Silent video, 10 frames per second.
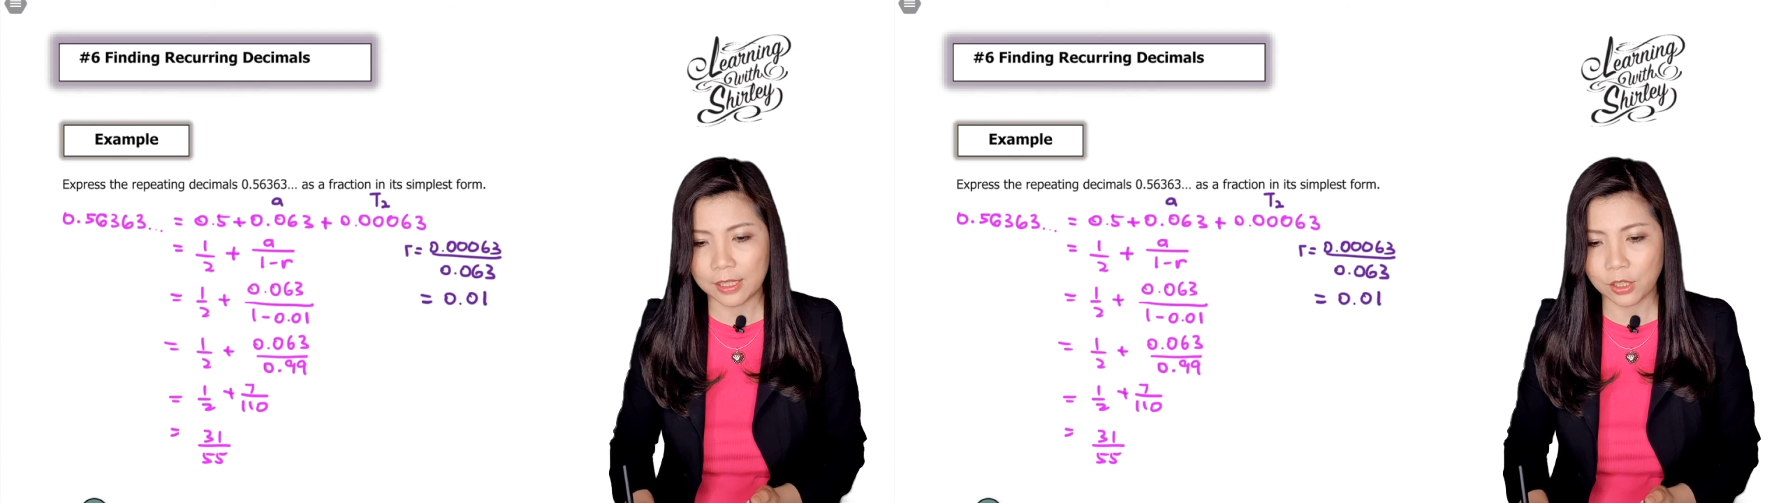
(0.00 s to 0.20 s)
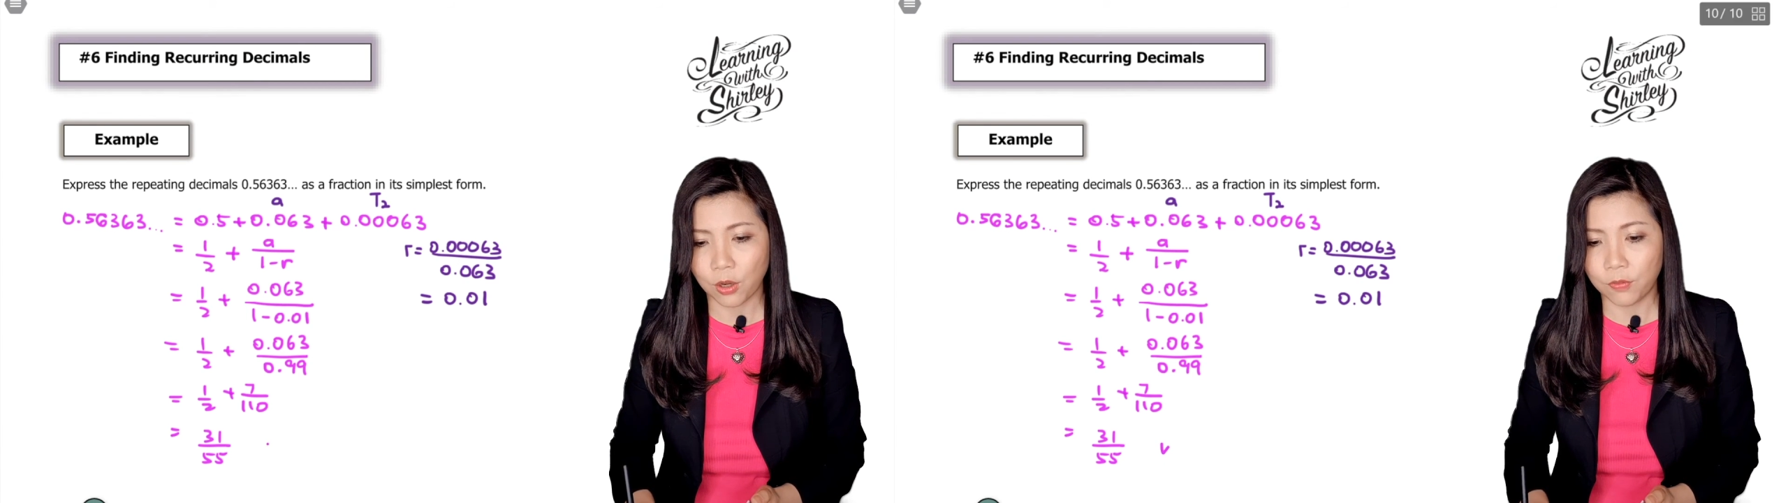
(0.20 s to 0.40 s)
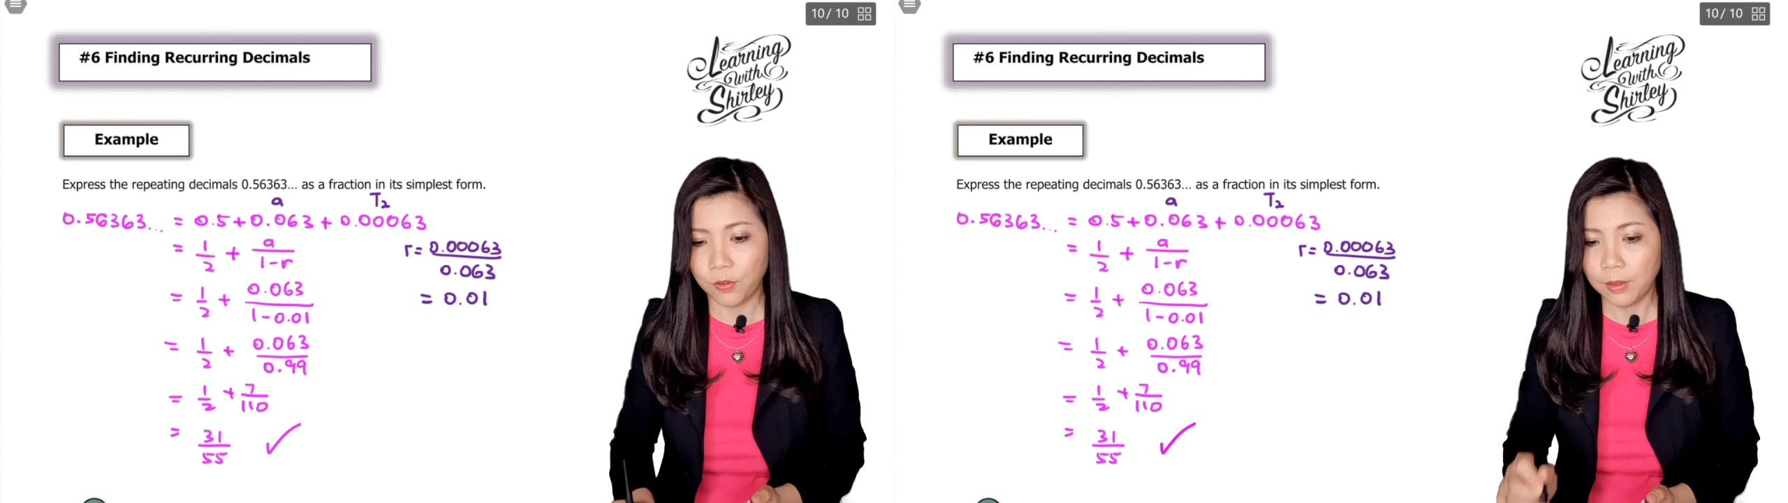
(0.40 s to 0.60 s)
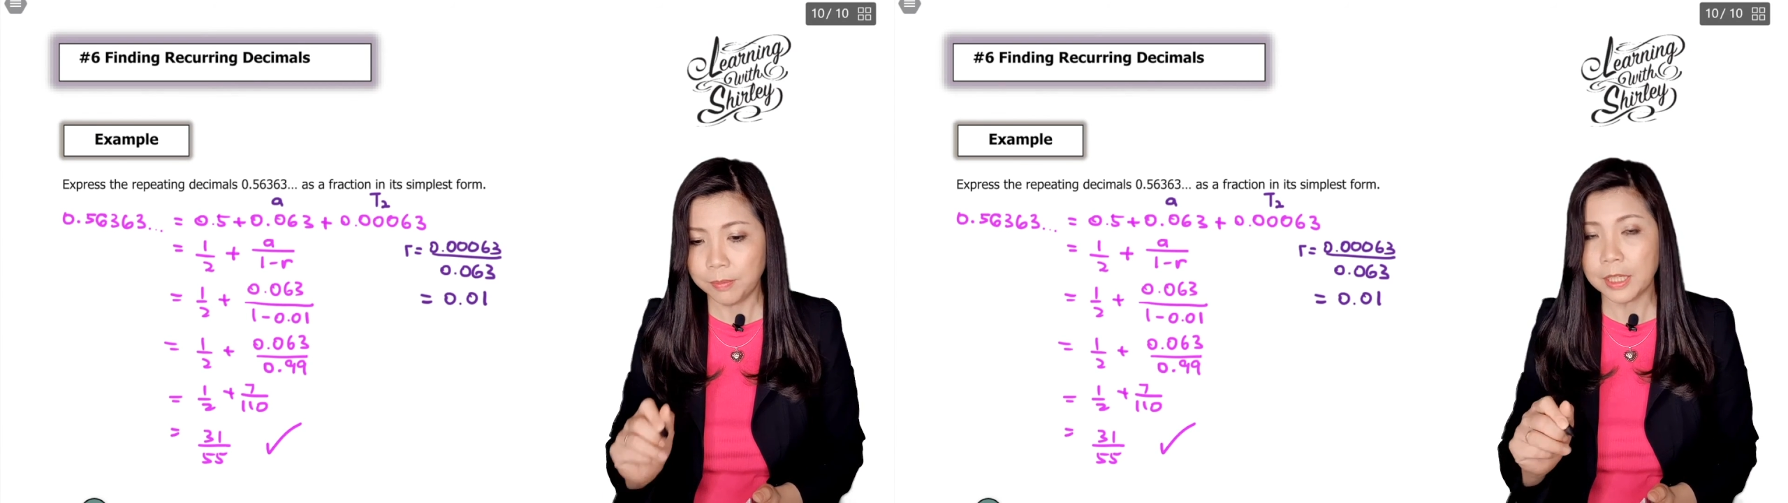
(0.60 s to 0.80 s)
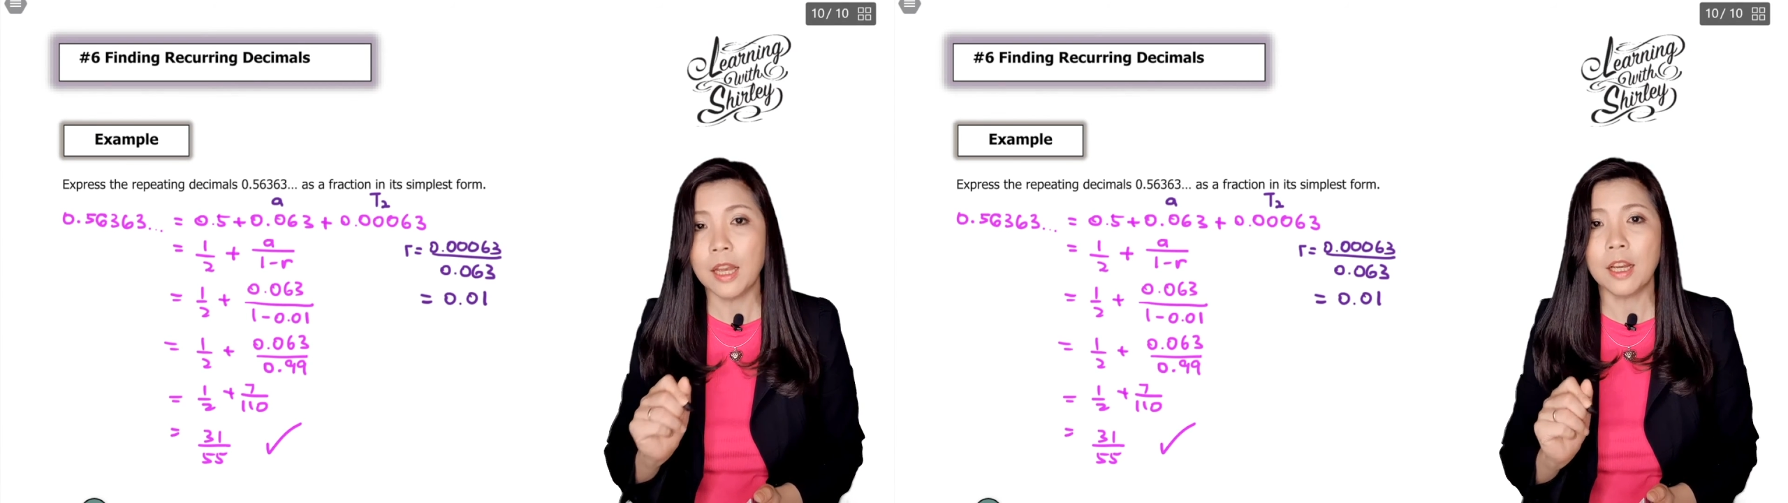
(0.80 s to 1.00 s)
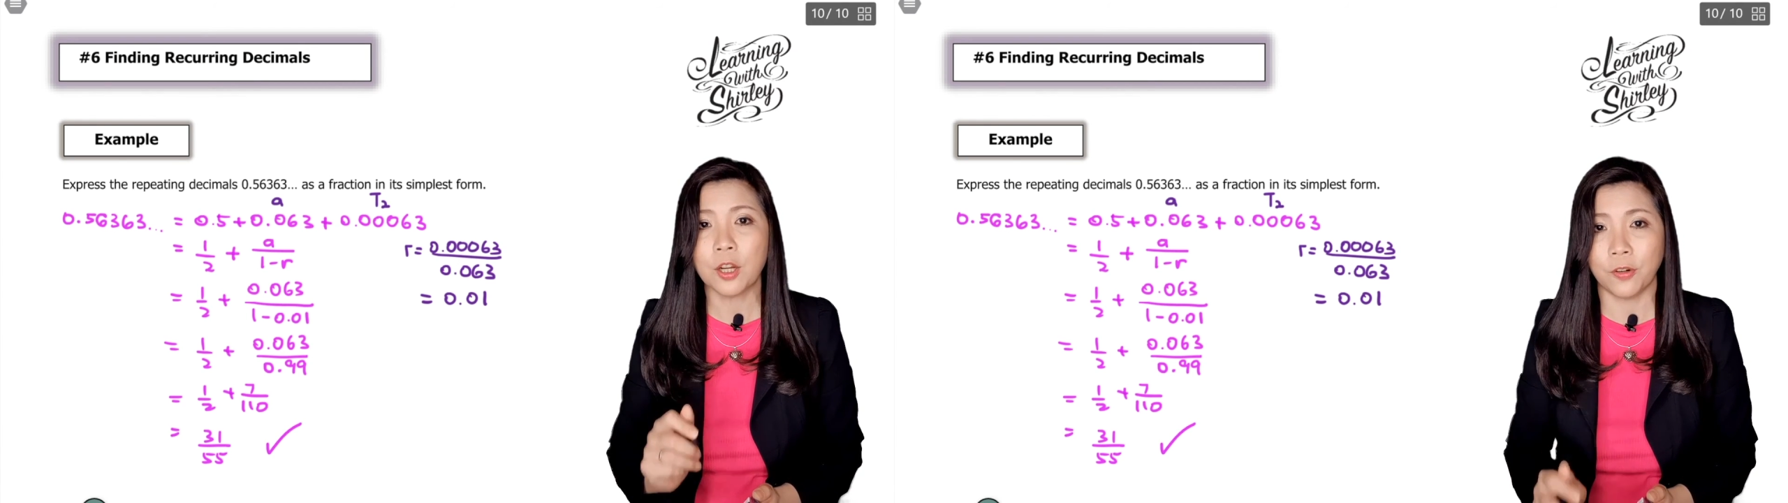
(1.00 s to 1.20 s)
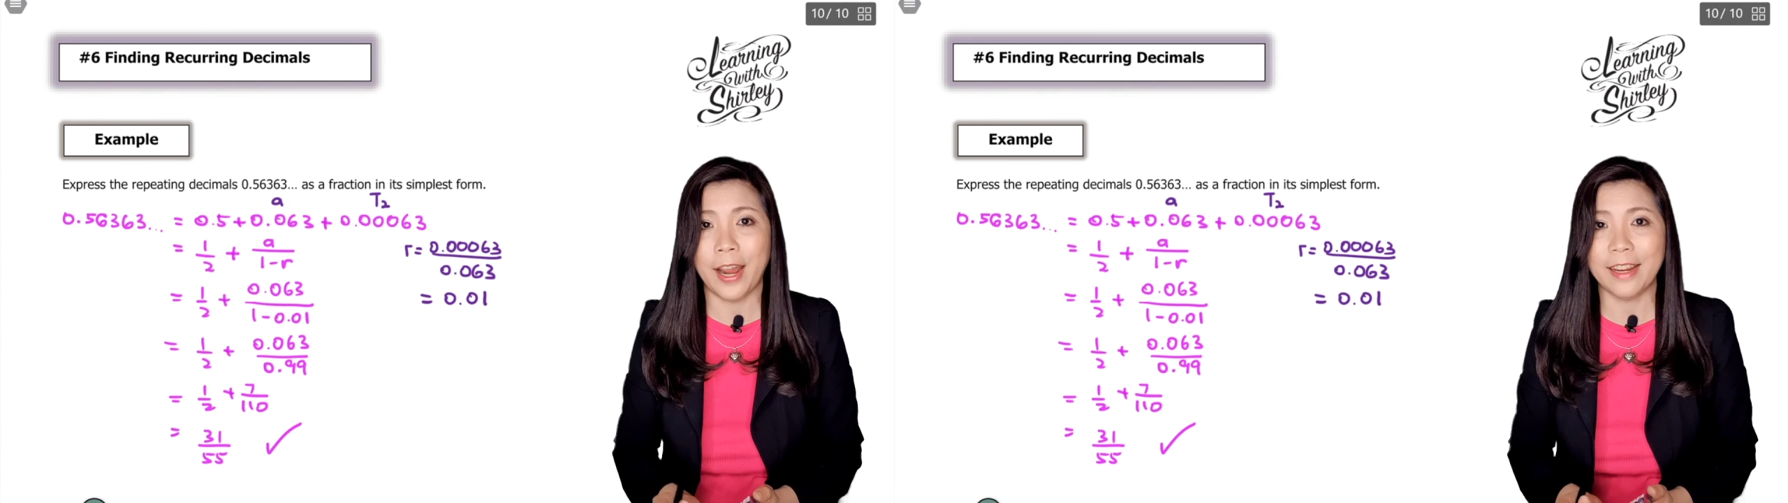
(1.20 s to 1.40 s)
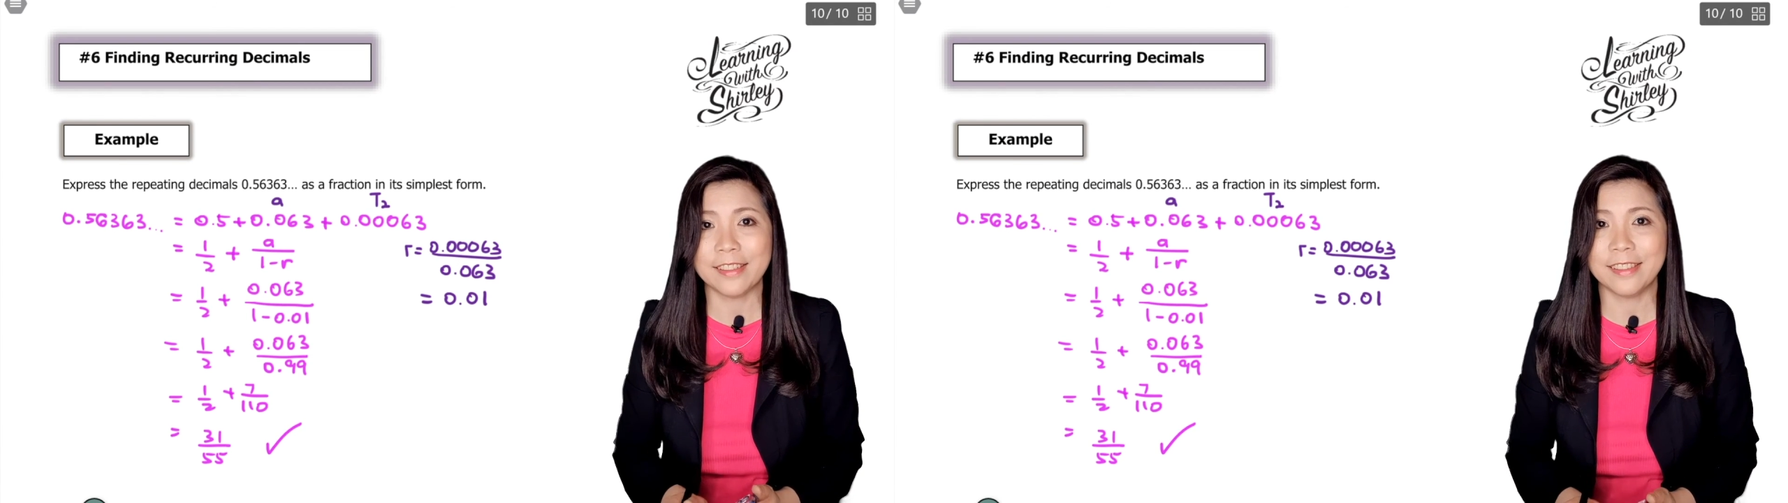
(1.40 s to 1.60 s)
is confirmed
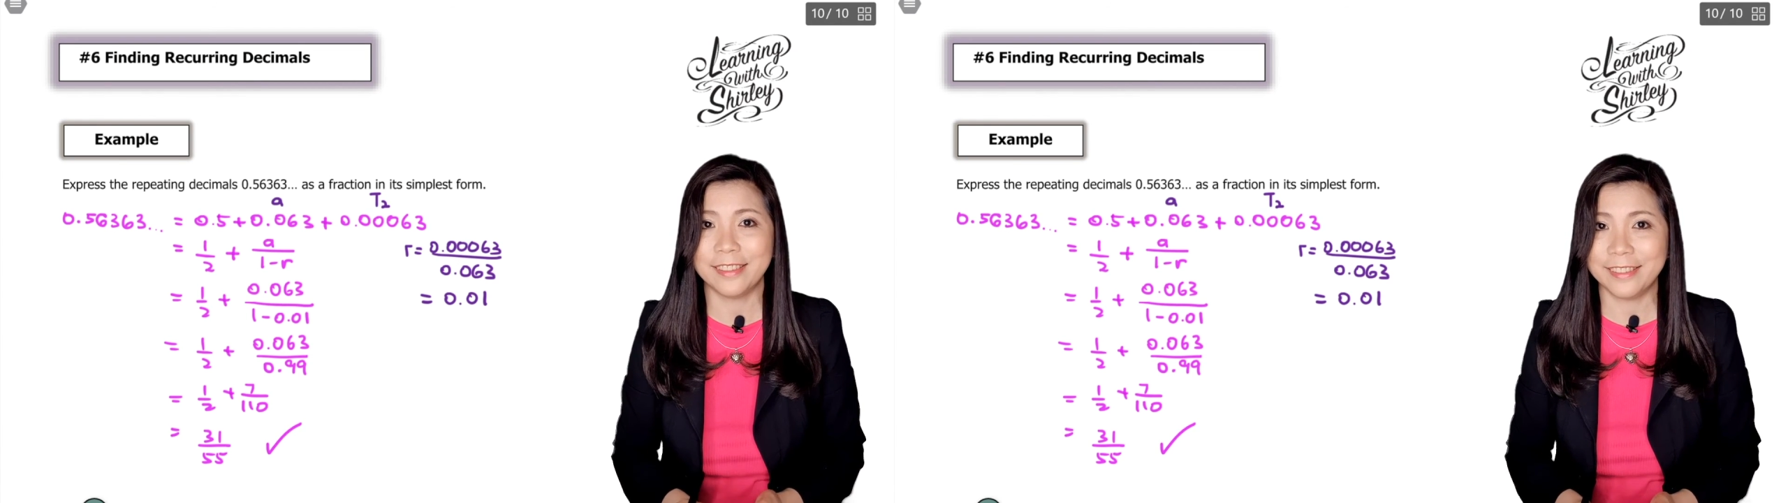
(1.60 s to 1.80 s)
correct.